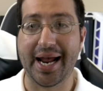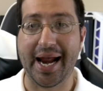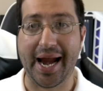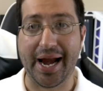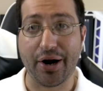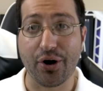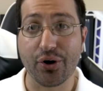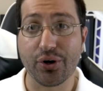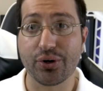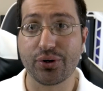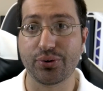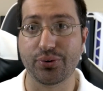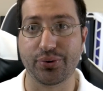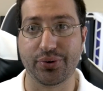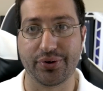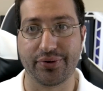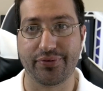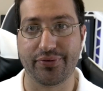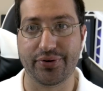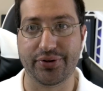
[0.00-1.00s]
air
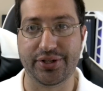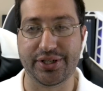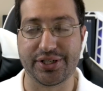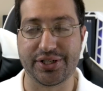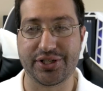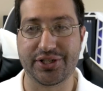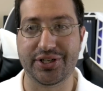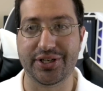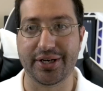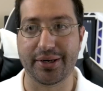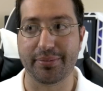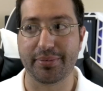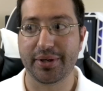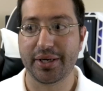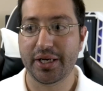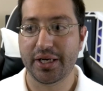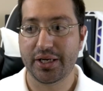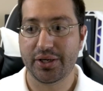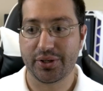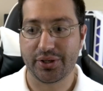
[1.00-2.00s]
cooler for this chip
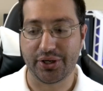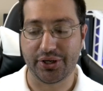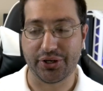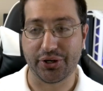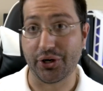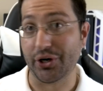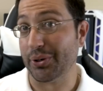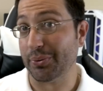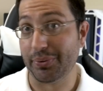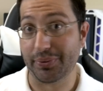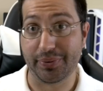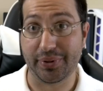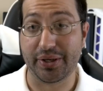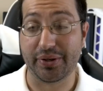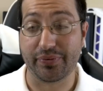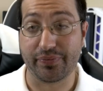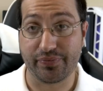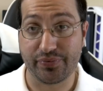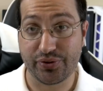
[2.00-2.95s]
they're going to uh,